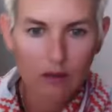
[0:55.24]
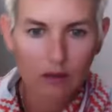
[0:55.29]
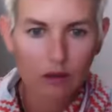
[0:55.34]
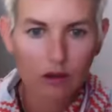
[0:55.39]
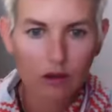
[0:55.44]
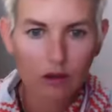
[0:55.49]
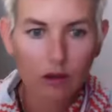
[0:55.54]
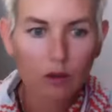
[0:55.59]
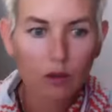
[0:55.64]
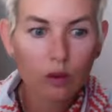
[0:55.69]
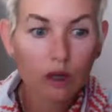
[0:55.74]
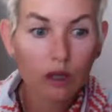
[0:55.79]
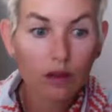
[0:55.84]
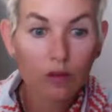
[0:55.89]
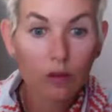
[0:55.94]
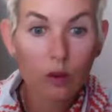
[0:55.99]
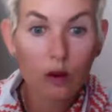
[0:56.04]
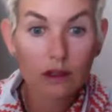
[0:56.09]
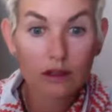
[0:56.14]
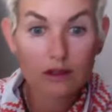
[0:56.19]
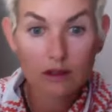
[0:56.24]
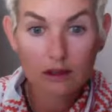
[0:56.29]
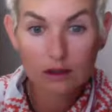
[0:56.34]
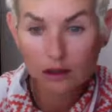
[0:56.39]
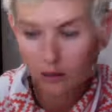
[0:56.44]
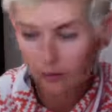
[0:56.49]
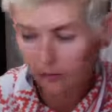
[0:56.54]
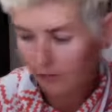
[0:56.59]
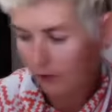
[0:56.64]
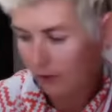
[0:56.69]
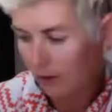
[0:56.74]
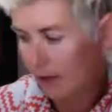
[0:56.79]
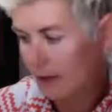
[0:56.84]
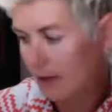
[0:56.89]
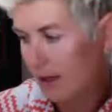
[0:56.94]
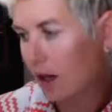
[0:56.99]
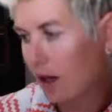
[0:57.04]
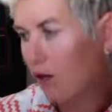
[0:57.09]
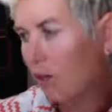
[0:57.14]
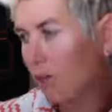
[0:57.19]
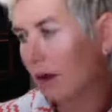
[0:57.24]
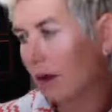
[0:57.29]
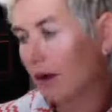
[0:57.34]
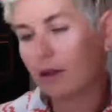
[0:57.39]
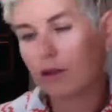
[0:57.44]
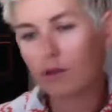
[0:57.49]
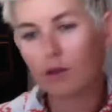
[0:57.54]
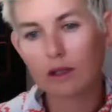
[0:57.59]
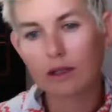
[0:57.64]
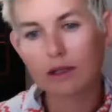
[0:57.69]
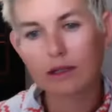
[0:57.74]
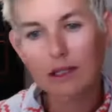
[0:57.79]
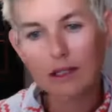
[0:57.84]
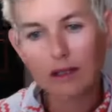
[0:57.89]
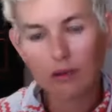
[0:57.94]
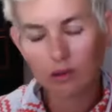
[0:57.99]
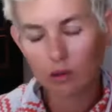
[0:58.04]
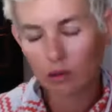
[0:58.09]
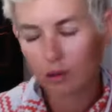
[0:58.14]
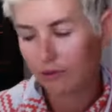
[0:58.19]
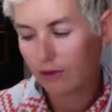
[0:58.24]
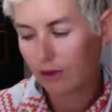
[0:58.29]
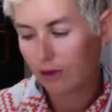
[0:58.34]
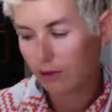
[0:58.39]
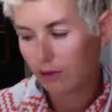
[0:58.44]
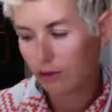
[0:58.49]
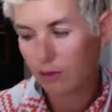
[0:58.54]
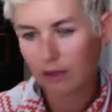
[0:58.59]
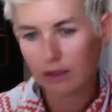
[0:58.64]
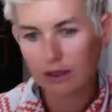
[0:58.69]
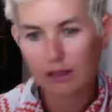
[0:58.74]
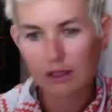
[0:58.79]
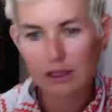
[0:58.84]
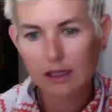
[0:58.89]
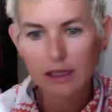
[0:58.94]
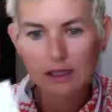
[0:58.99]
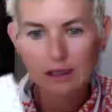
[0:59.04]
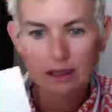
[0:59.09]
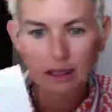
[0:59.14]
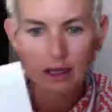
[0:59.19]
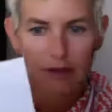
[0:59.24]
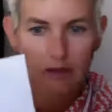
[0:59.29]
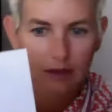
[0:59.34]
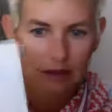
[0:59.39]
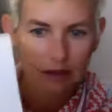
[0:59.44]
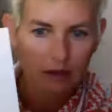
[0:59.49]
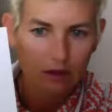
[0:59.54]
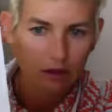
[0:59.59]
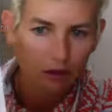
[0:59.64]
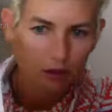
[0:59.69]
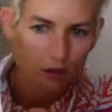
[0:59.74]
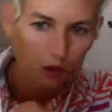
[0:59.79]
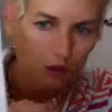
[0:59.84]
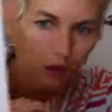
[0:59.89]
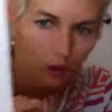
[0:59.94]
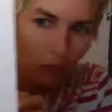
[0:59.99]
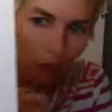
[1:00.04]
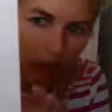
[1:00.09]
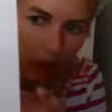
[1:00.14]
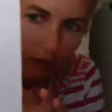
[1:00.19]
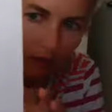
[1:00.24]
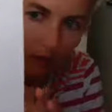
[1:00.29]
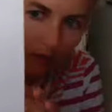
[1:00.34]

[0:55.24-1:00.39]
you will have wanted to fill this out by the 26th, 25th, or 26th, and you'll want to